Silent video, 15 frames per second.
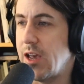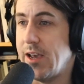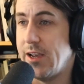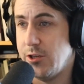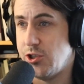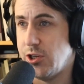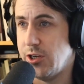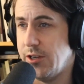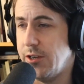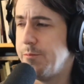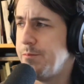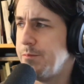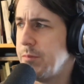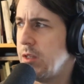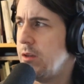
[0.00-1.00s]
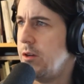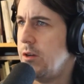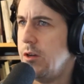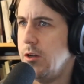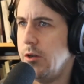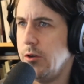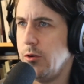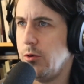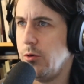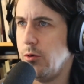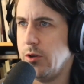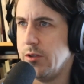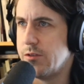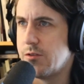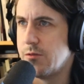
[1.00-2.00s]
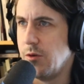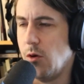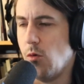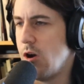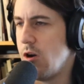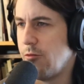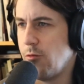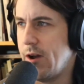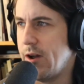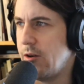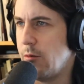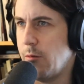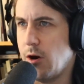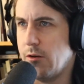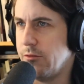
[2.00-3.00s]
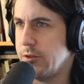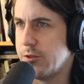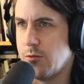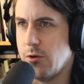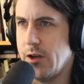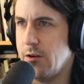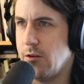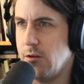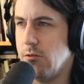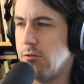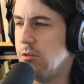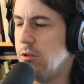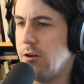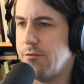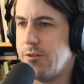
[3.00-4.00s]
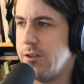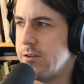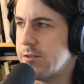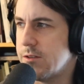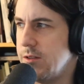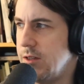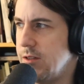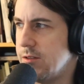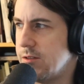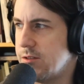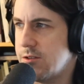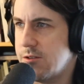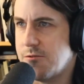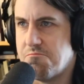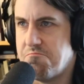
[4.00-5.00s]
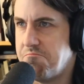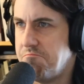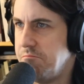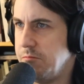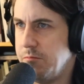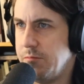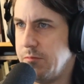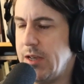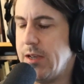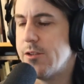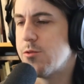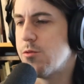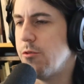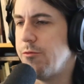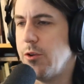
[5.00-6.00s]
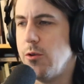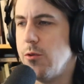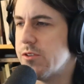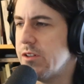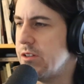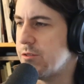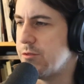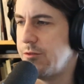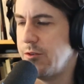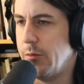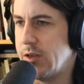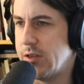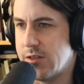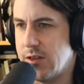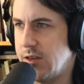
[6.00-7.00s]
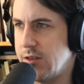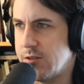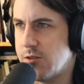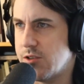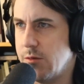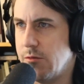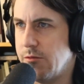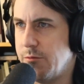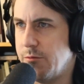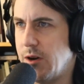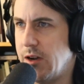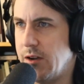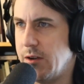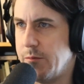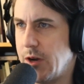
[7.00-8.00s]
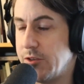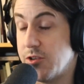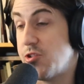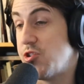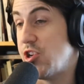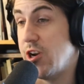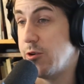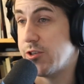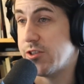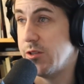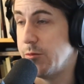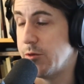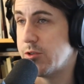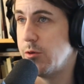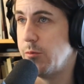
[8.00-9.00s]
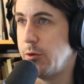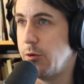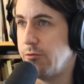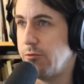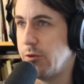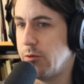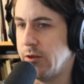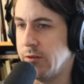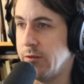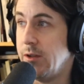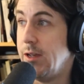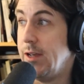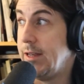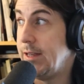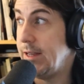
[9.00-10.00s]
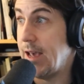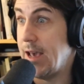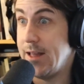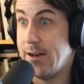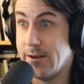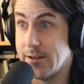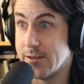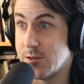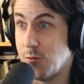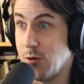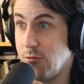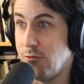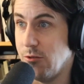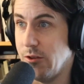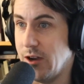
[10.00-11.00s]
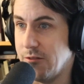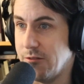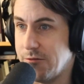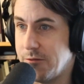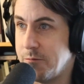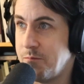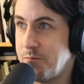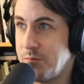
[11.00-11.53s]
A.G., who is a wonderful writer, marvelous writer. Love his reviews and his film essays are I just cherish them. They're so beautifully written. He hated It's a Wonderful Life.